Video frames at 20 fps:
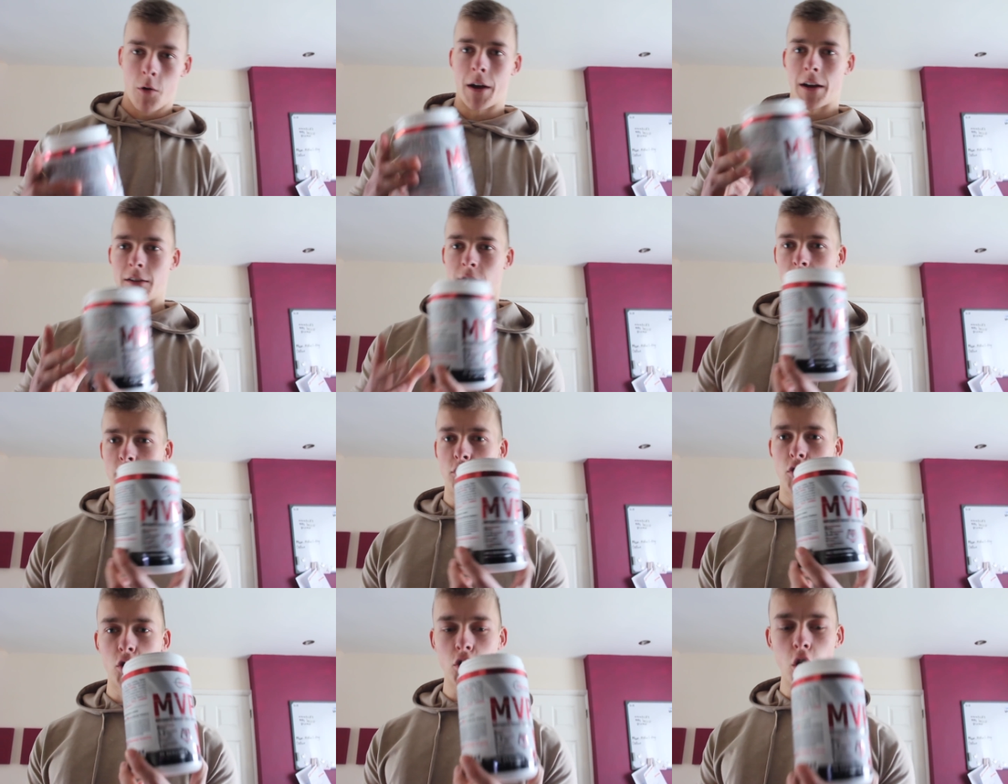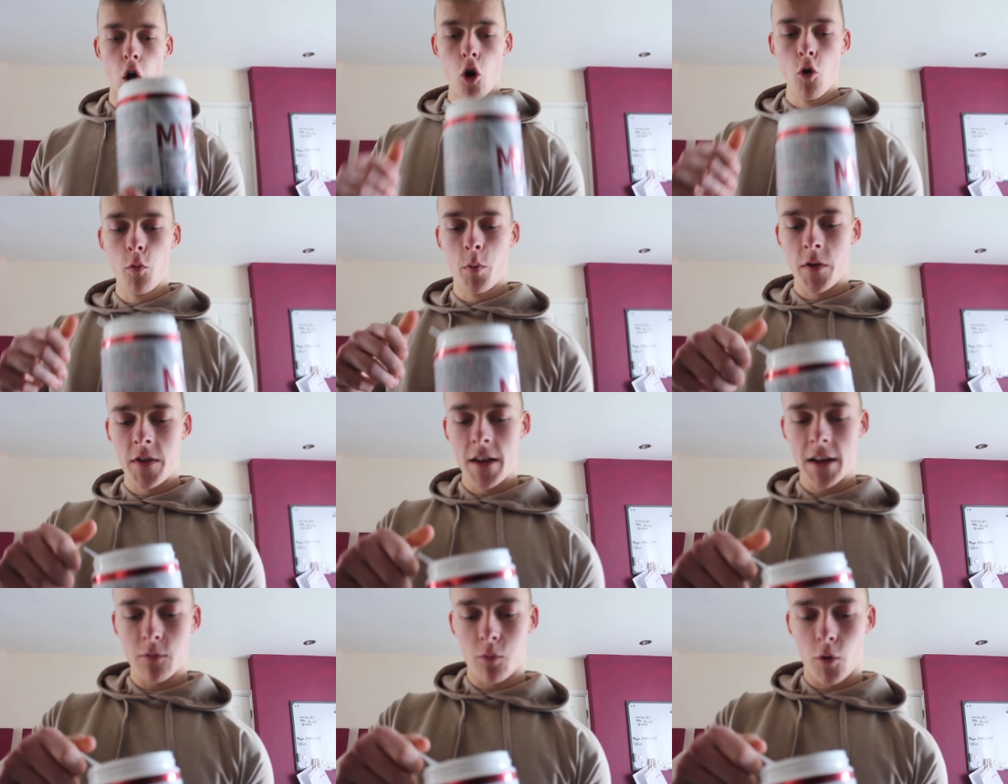Okay, so I've just
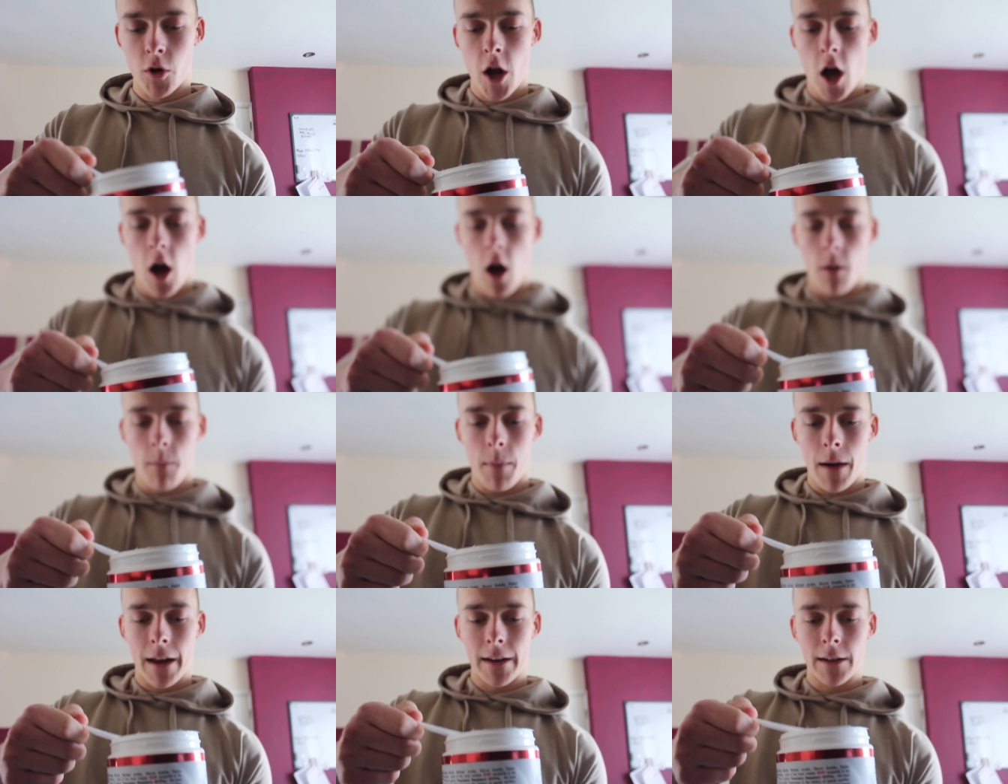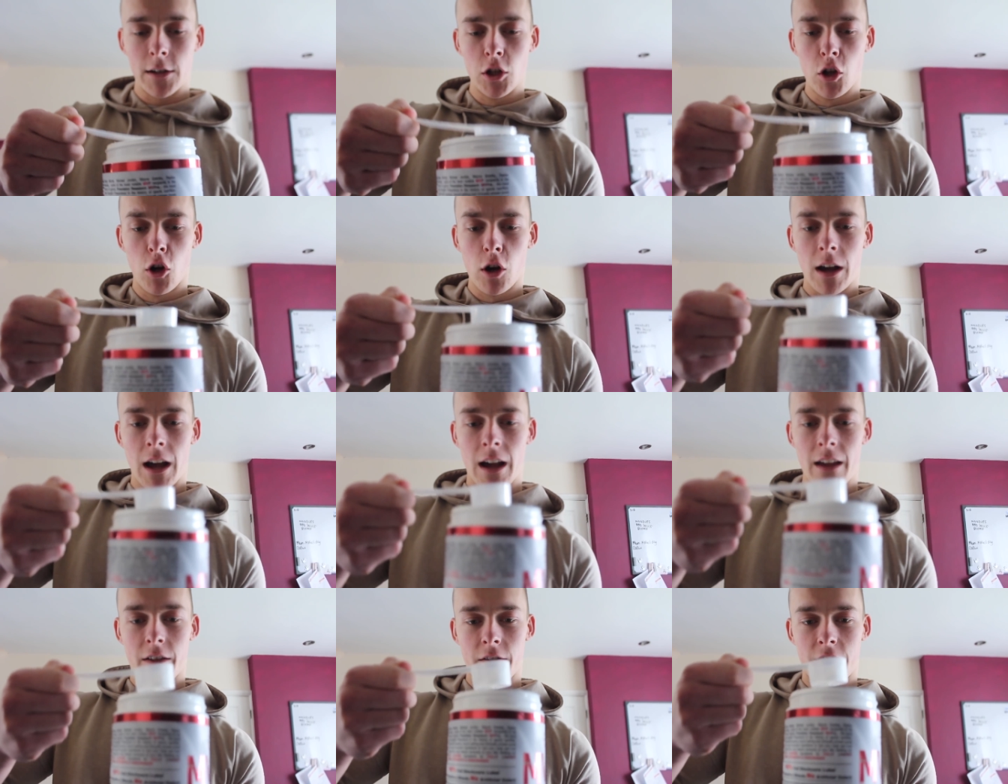opened this one up and
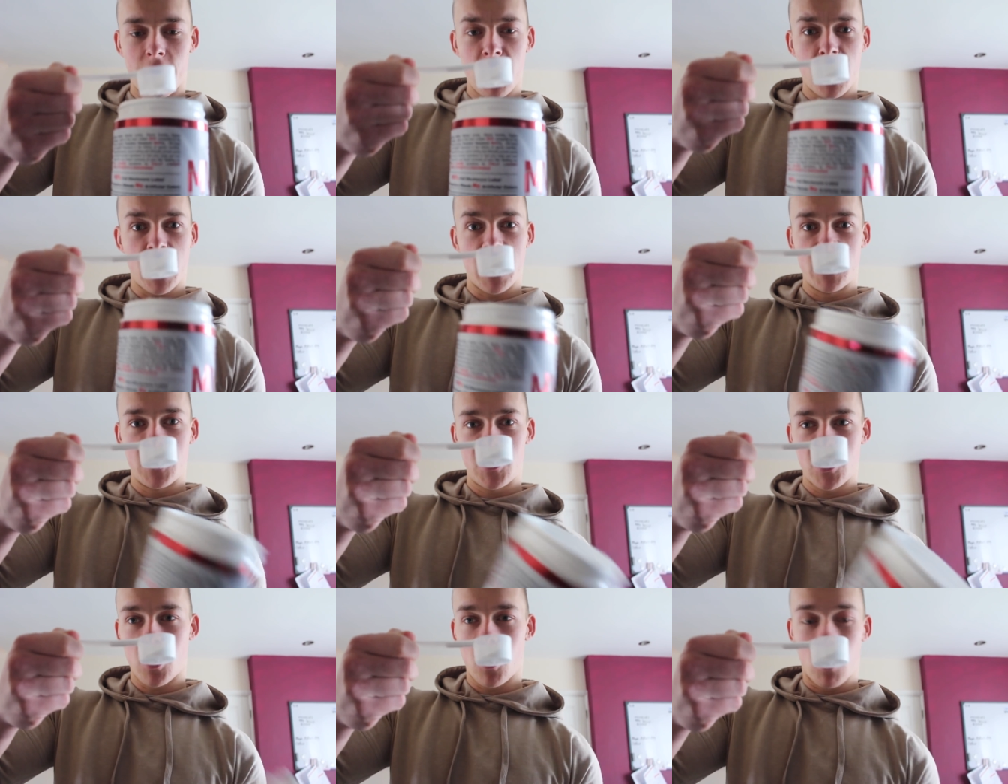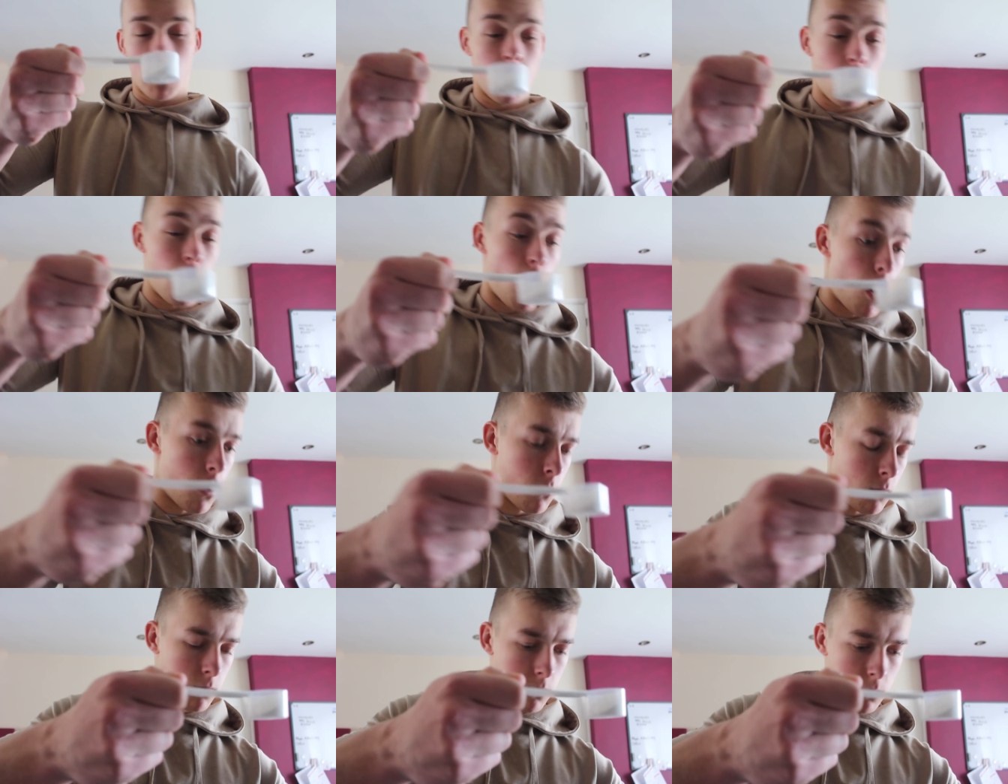look at the fucking
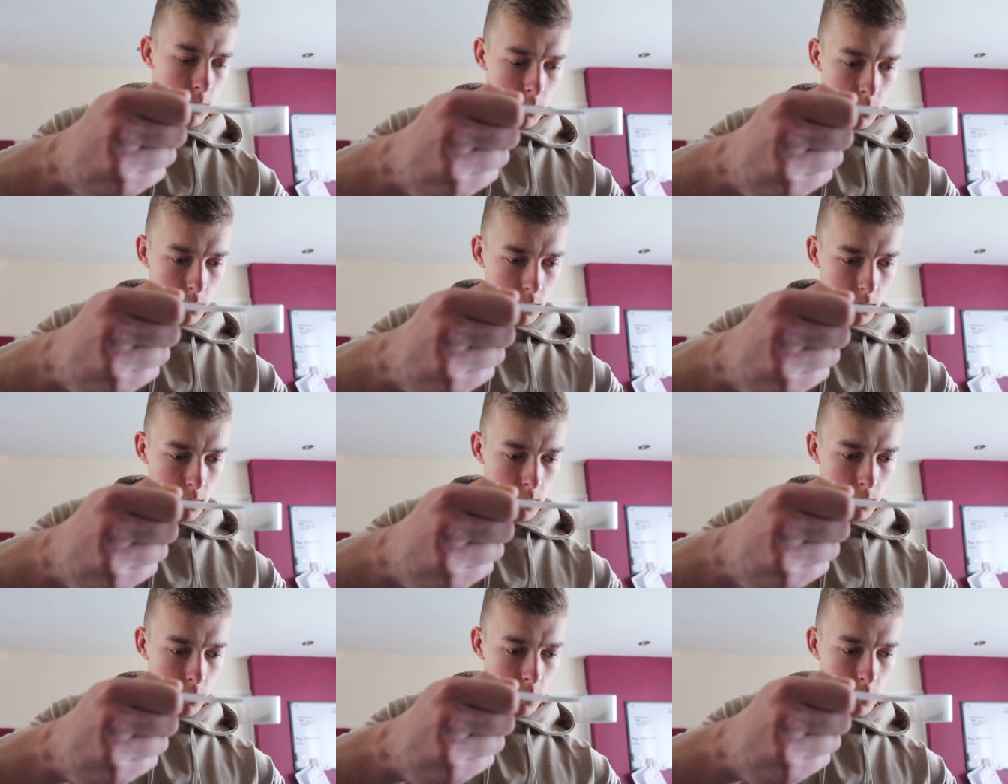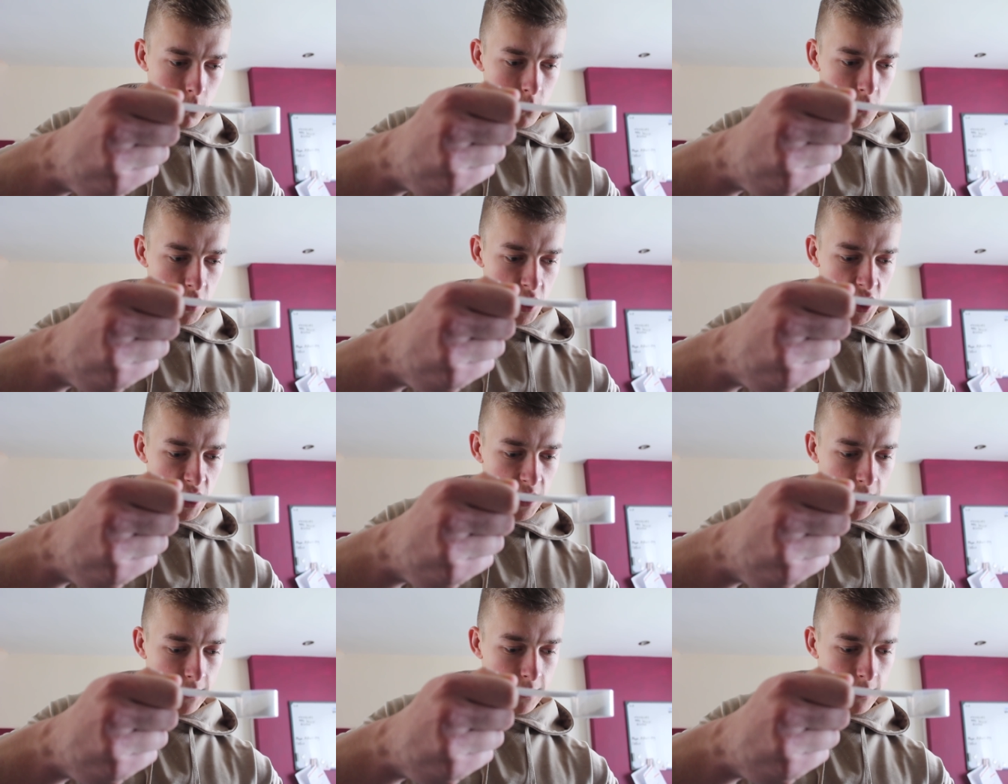salt.
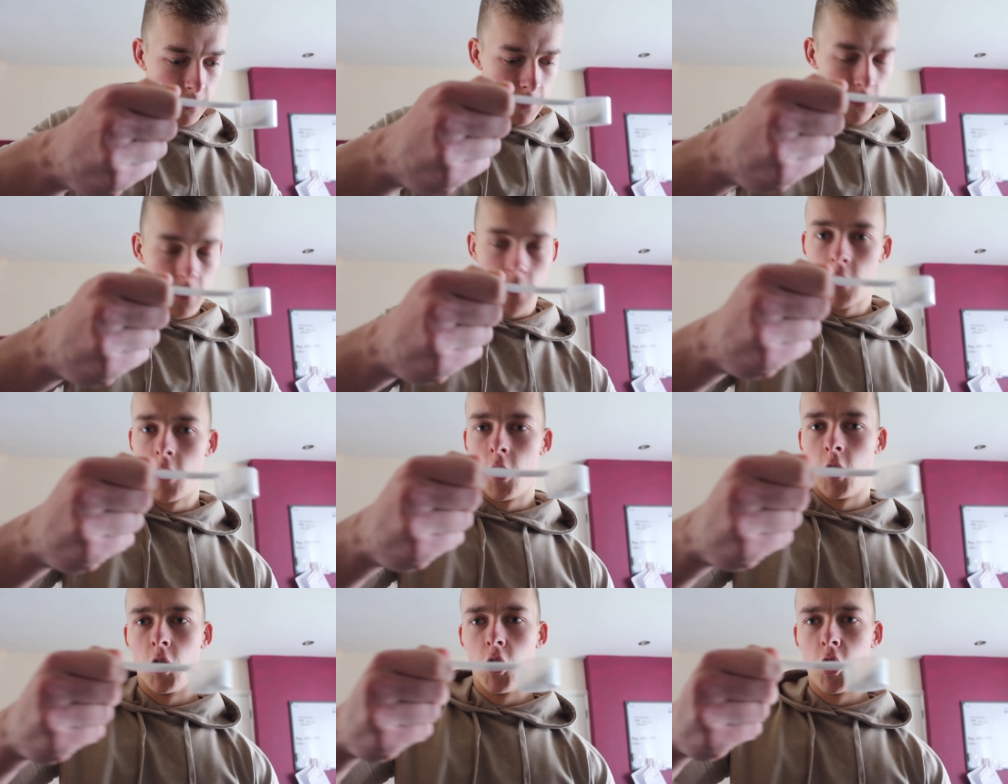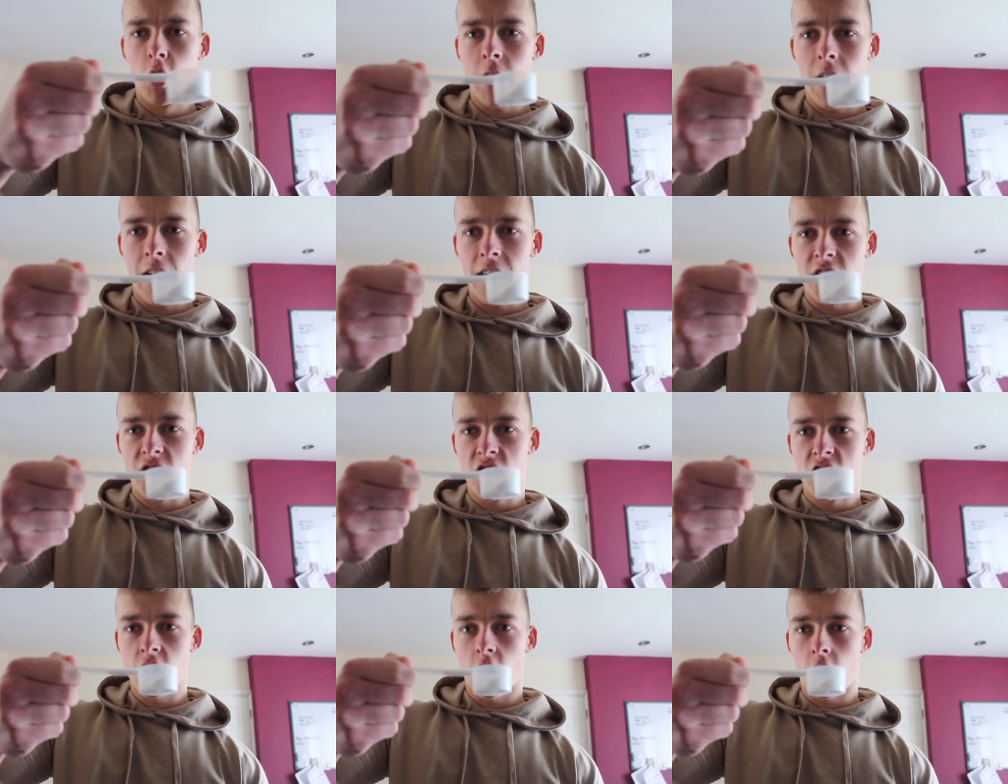Shit. Look at
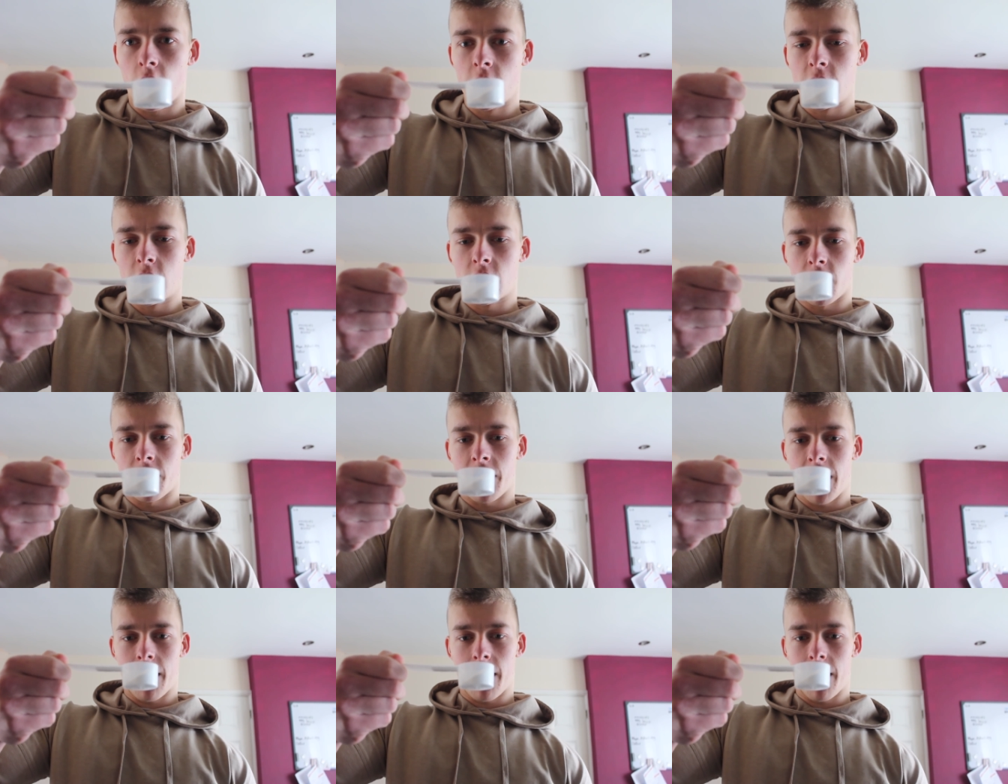the size of